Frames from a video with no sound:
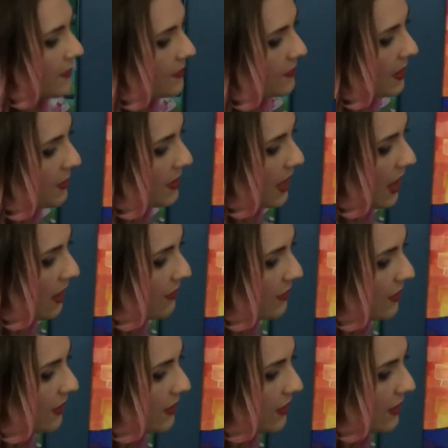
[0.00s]
Maybe
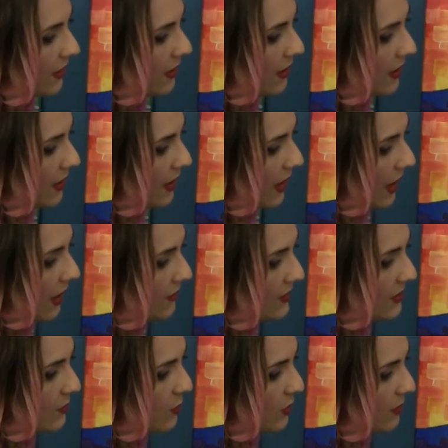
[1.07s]
have
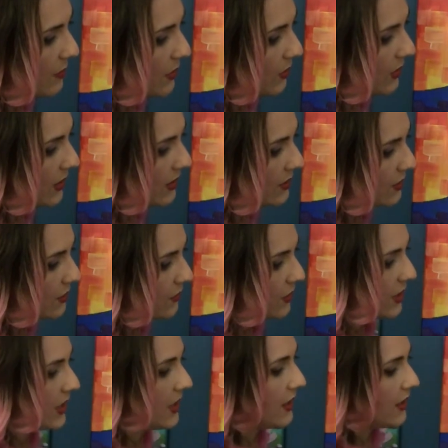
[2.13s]
some more buildings over
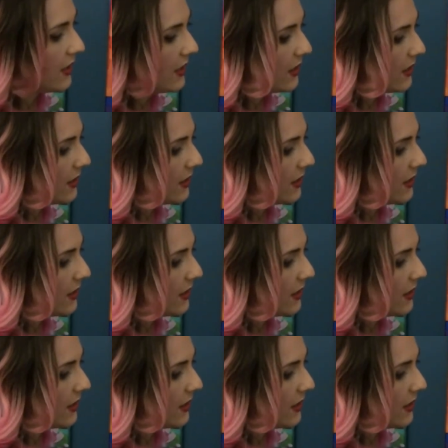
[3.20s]
here.